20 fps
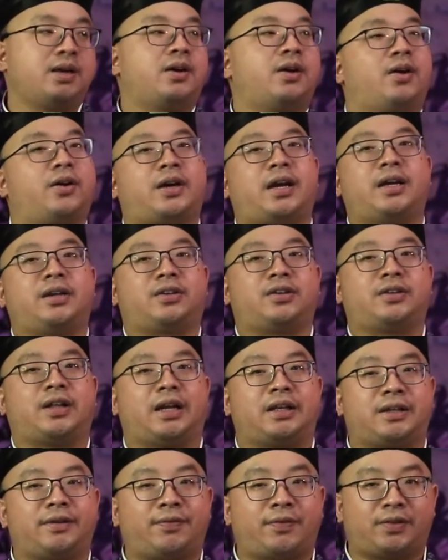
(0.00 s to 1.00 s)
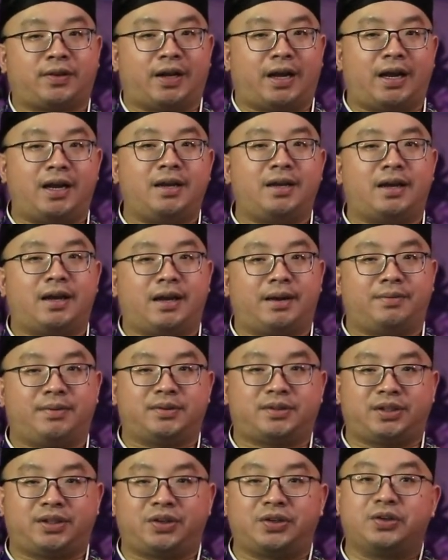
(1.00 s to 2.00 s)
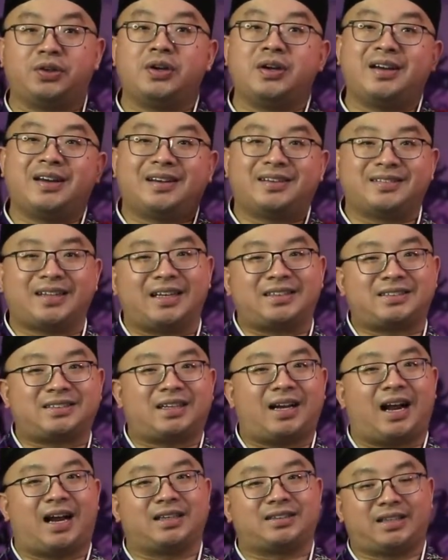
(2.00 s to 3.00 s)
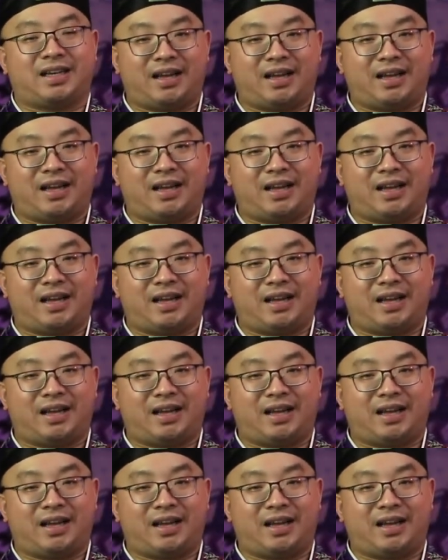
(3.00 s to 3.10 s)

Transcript: Okay, so that's it for today, and we'll see you next class.